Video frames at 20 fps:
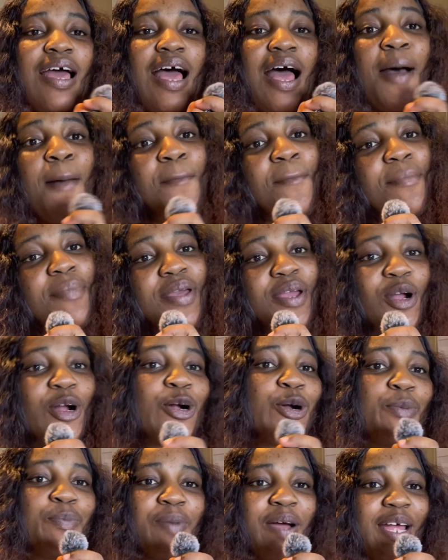I'm a
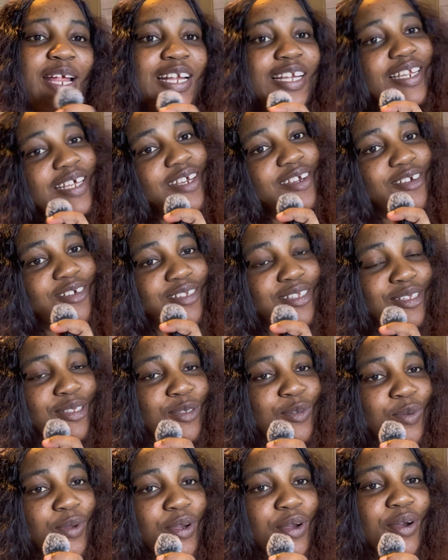copper in Lagos
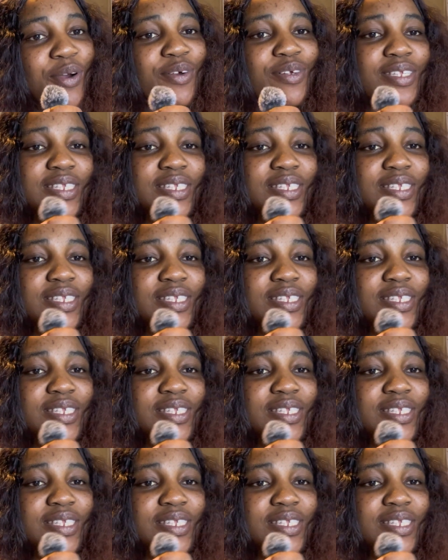as well,